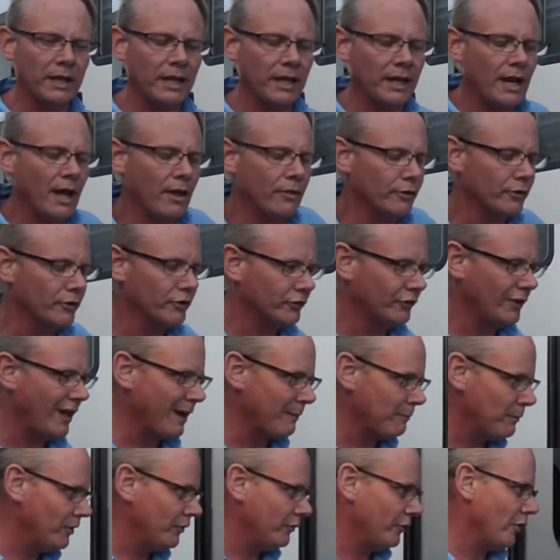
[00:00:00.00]
in other
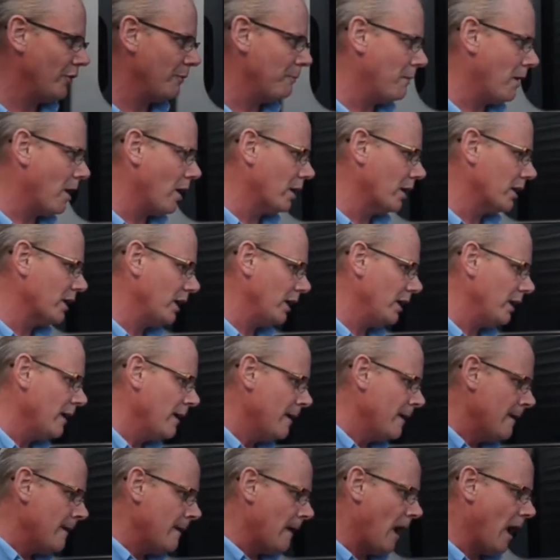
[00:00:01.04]
segments of the market,
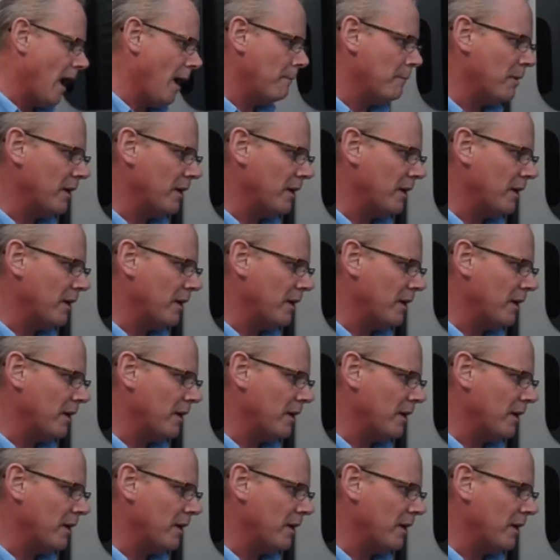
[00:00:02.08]
uh,